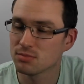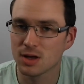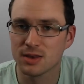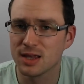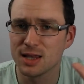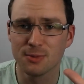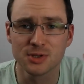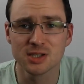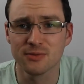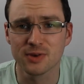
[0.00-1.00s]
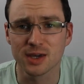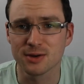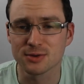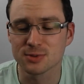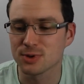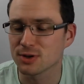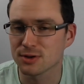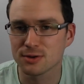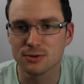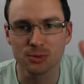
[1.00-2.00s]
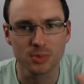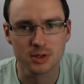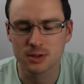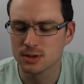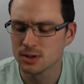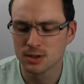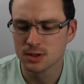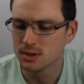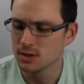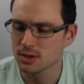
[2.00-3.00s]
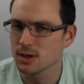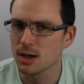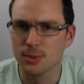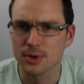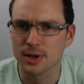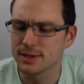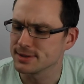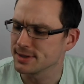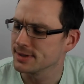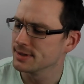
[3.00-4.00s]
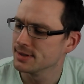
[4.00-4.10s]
And then there was something else when I googled, but I'm not going into that.